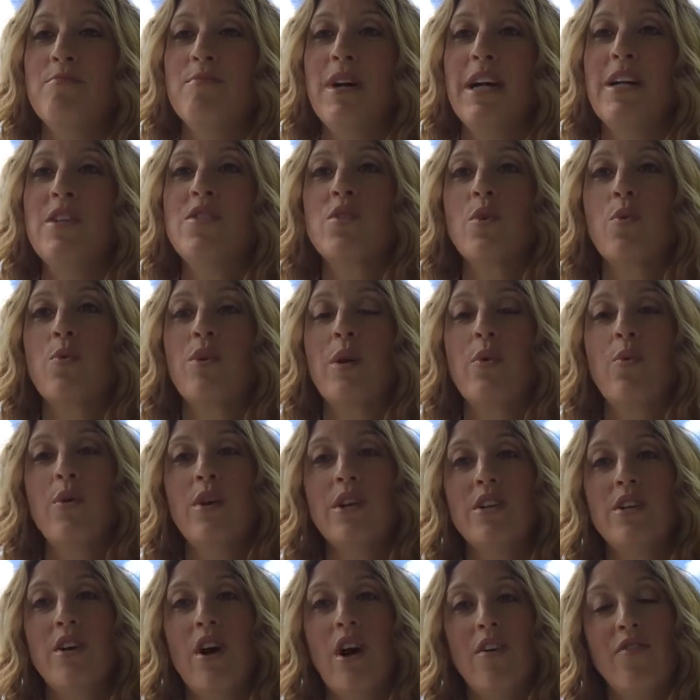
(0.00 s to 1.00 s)
And so what I want
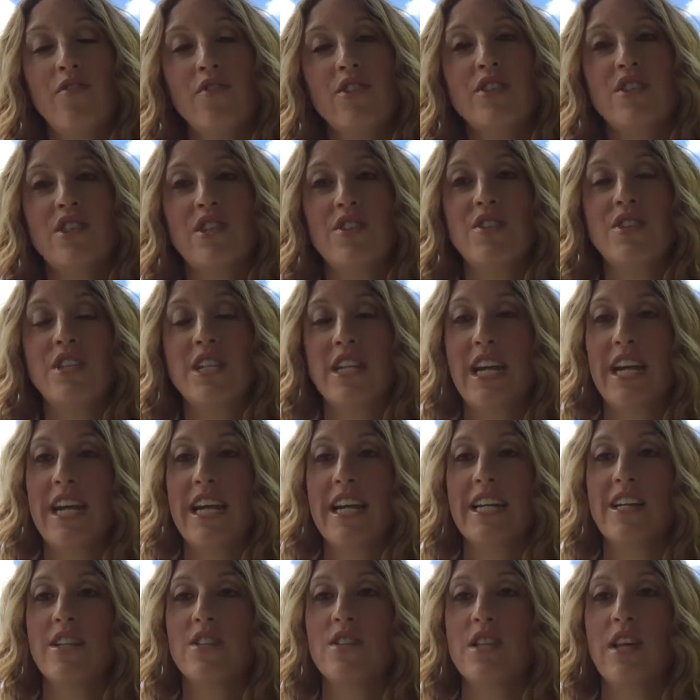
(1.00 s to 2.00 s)
to offer to you
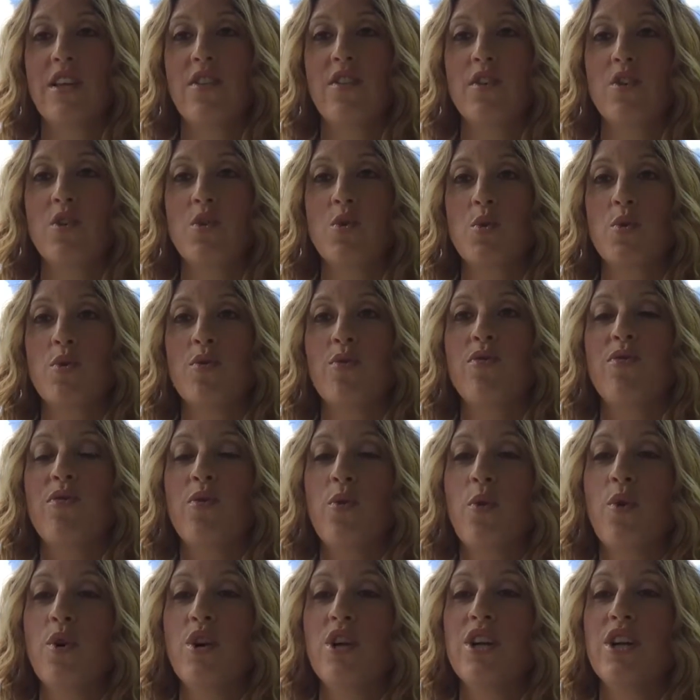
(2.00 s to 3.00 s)
today is that there's sort of
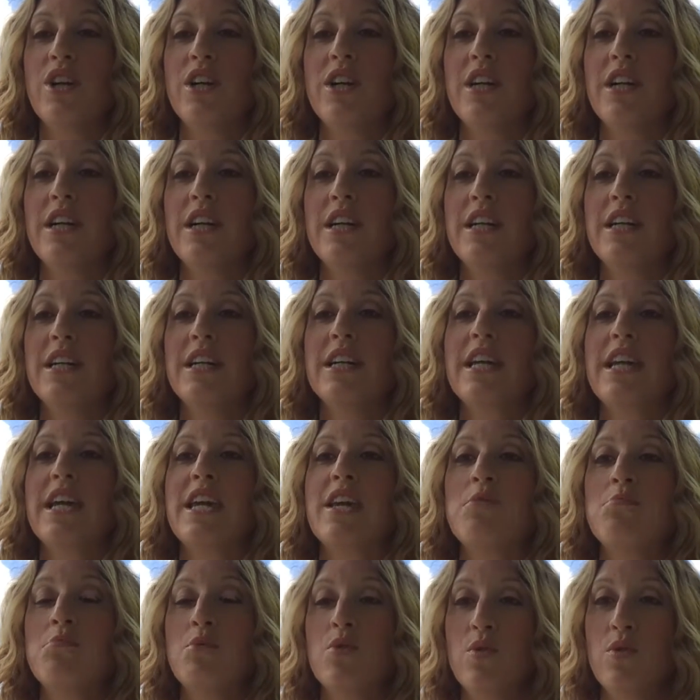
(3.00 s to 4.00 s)
4
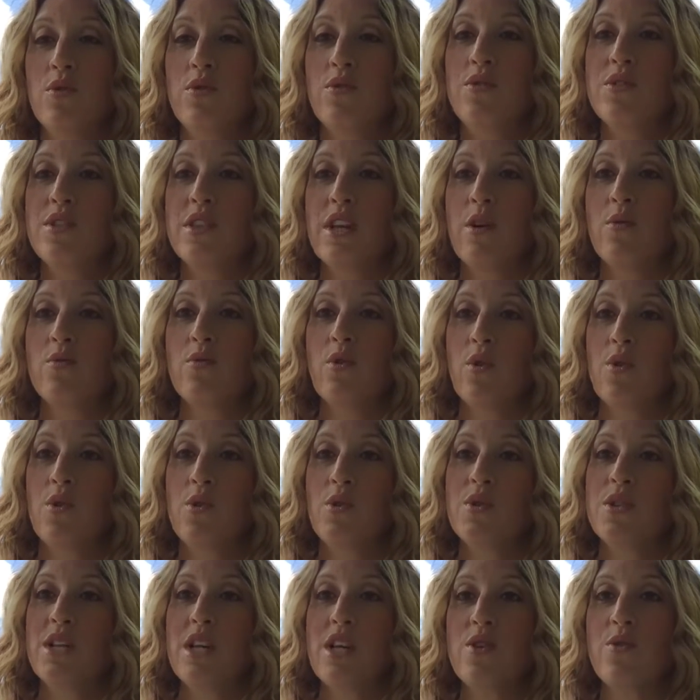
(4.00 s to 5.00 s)
key moves and
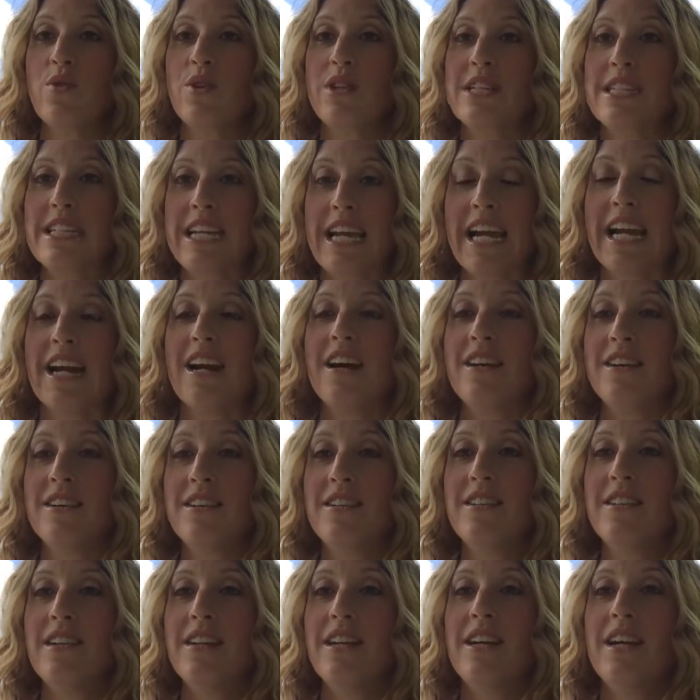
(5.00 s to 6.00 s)
roles that you can take
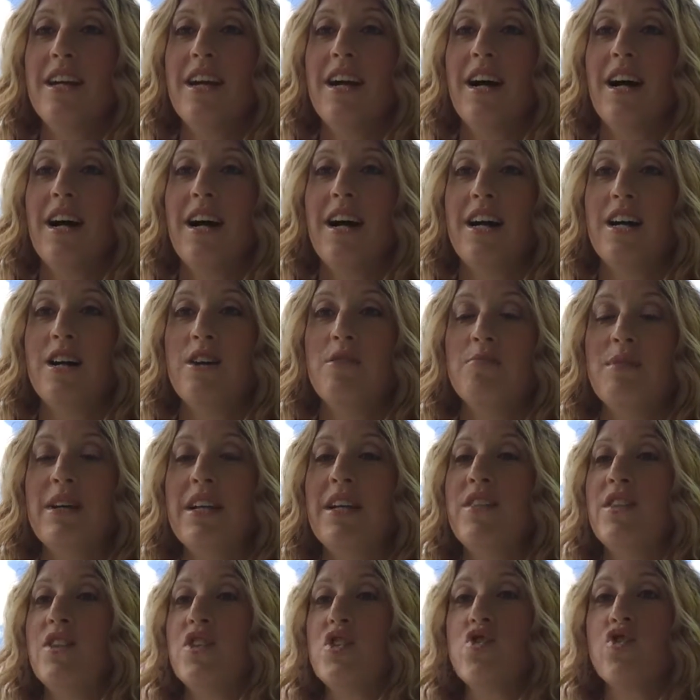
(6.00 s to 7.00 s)
on
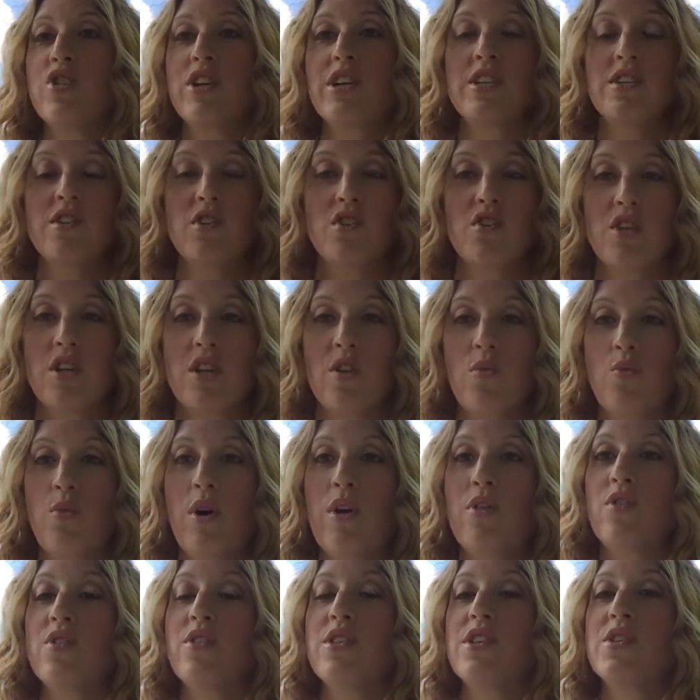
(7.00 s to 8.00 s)
in this transition,
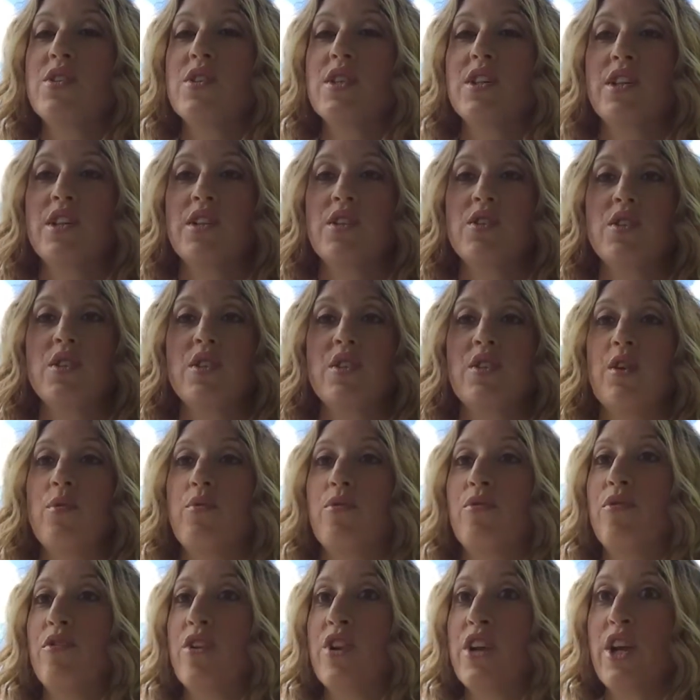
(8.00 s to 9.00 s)
whether this is
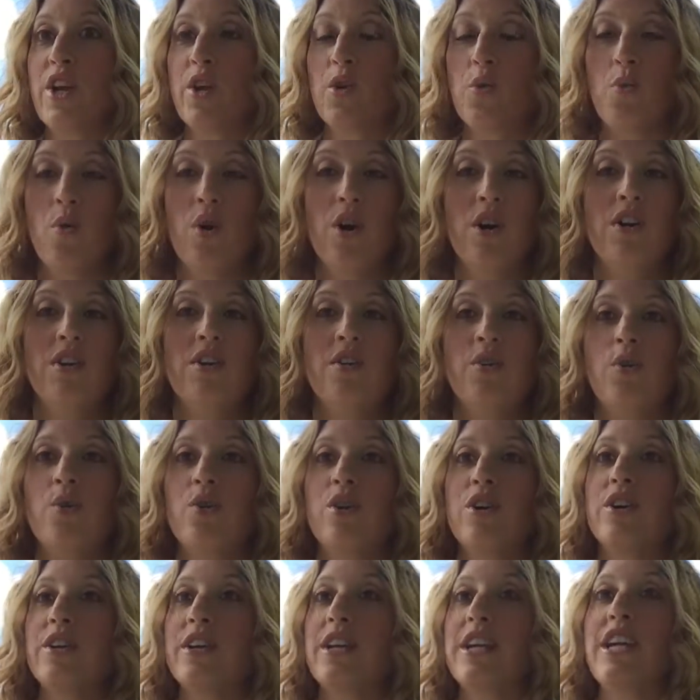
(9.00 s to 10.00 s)
year 1
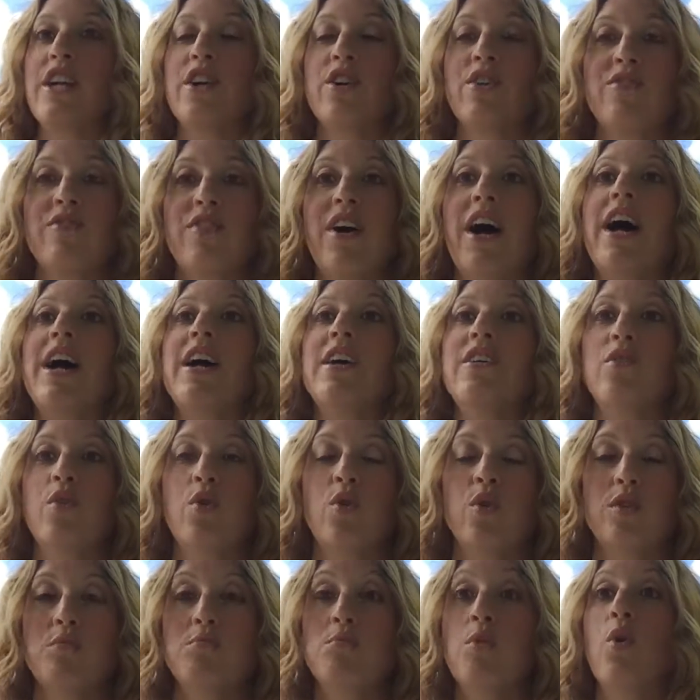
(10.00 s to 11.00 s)
or year 5
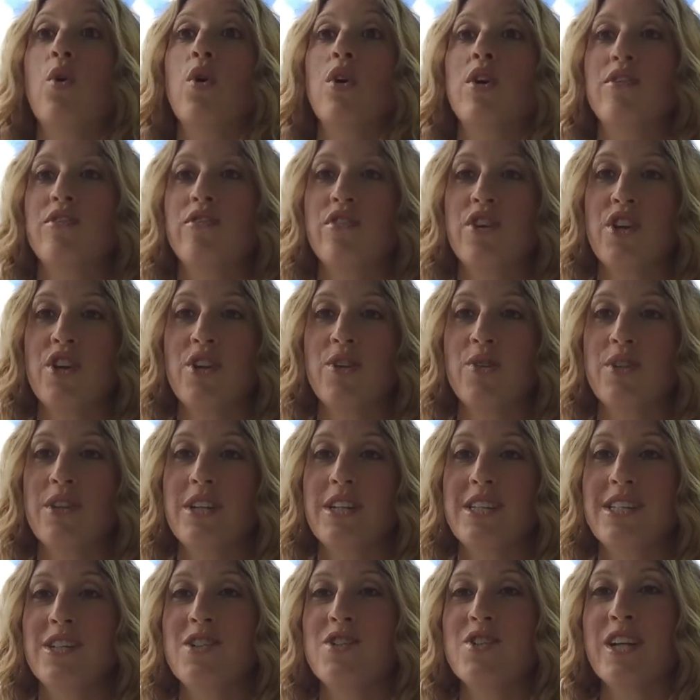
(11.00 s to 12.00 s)
or more for you
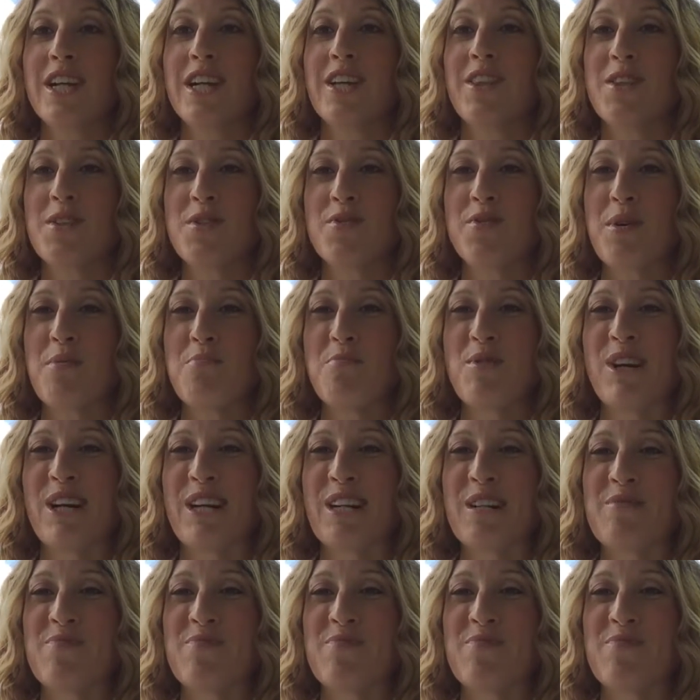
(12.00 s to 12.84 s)
in teaching in this framework.